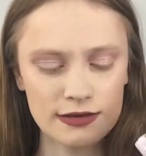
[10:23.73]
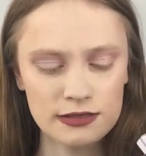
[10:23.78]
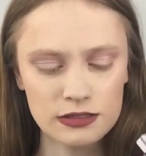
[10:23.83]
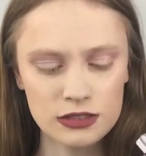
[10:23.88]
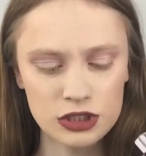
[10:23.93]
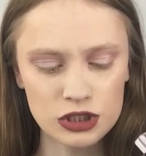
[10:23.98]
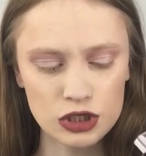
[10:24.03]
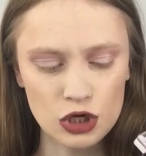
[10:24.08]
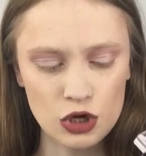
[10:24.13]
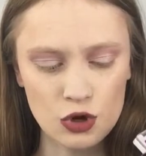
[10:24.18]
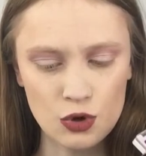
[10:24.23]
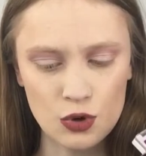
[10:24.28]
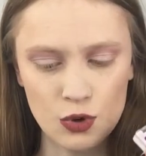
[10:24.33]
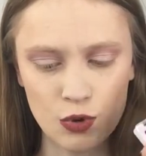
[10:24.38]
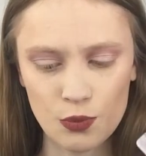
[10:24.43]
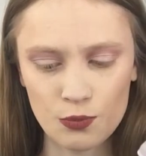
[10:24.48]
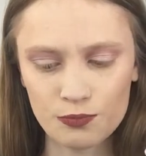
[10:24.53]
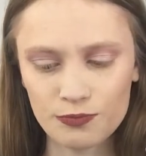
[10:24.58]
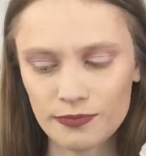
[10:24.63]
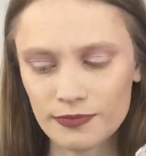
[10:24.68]

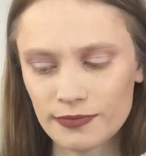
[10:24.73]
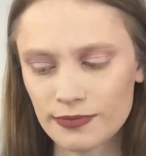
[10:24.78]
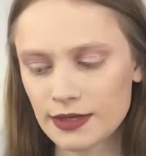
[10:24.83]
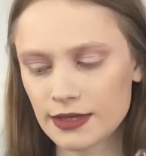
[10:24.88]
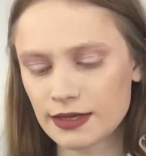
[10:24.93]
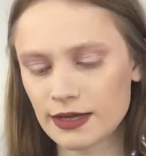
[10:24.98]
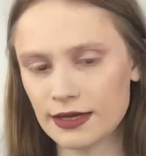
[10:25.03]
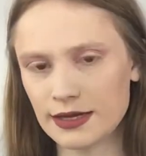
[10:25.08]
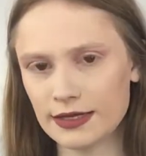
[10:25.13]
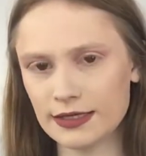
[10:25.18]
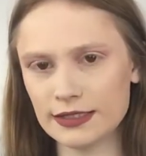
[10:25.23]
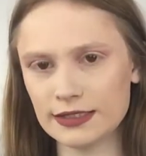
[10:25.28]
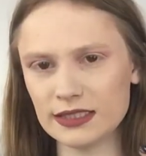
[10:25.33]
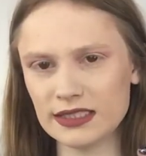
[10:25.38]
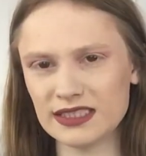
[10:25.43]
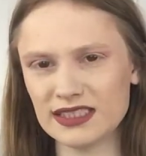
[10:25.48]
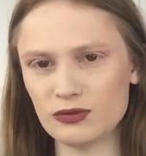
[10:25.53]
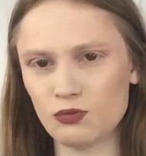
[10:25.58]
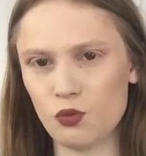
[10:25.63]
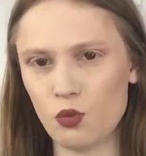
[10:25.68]
So,
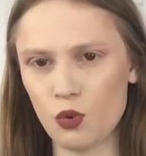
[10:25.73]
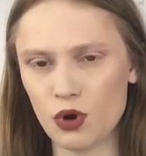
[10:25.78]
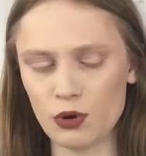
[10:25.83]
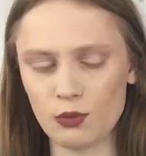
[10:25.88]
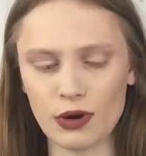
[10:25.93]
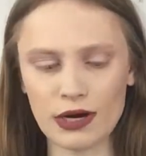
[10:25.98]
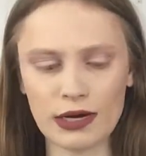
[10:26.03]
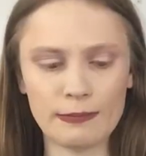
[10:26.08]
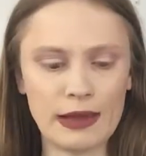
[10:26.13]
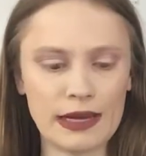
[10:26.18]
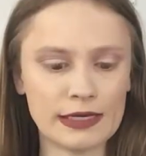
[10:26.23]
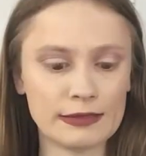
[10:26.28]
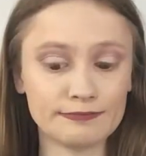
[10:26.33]
wouldn't recommend.